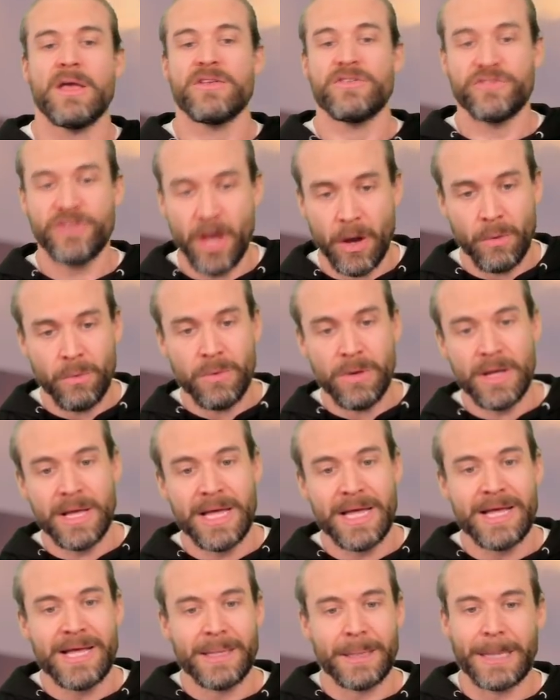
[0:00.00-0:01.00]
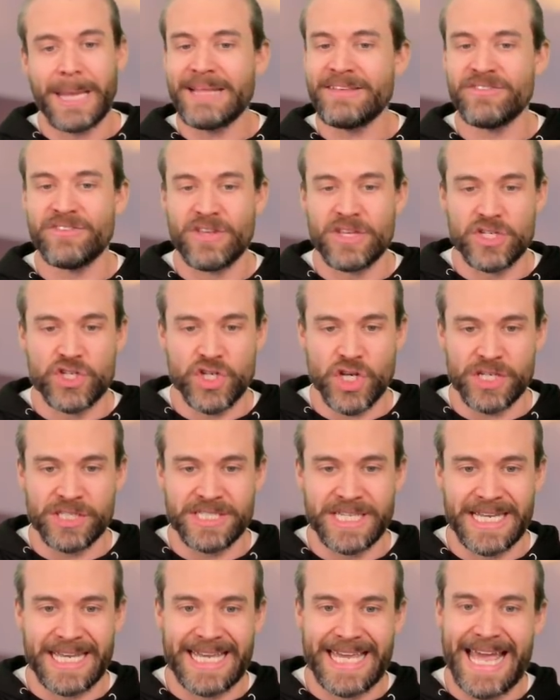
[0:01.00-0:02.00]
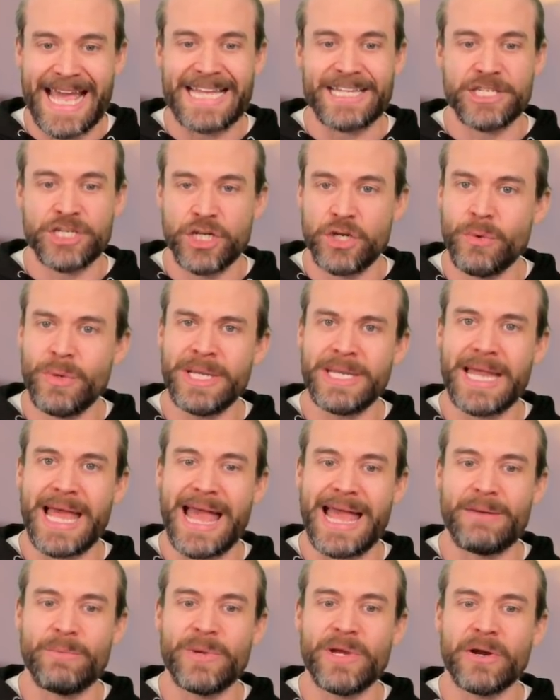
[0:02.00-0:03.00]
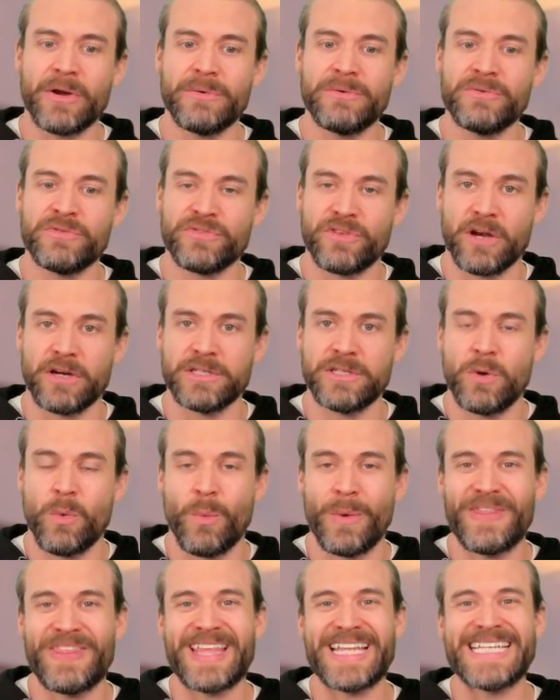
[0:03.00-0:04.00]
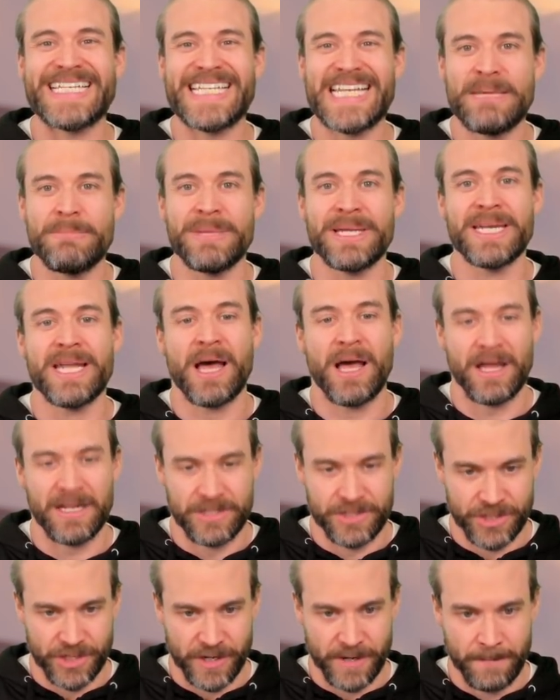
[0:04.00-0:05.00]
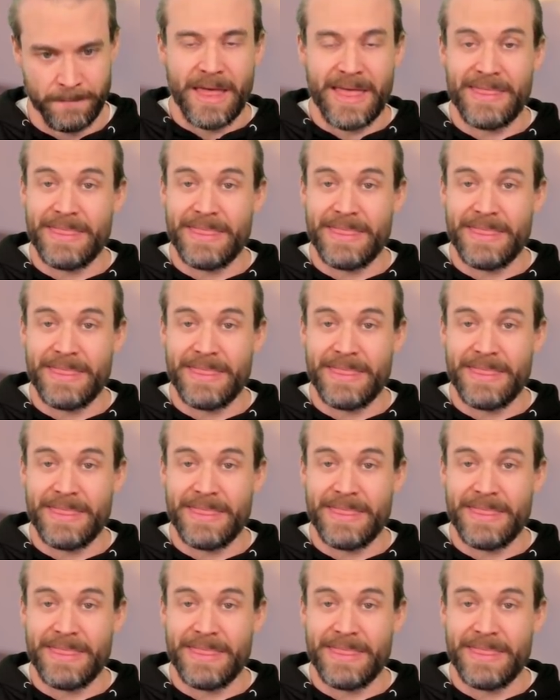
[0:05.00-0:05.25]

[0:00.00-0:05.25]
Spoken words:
So let's just get to it, and we are going to start with Demon Hunter.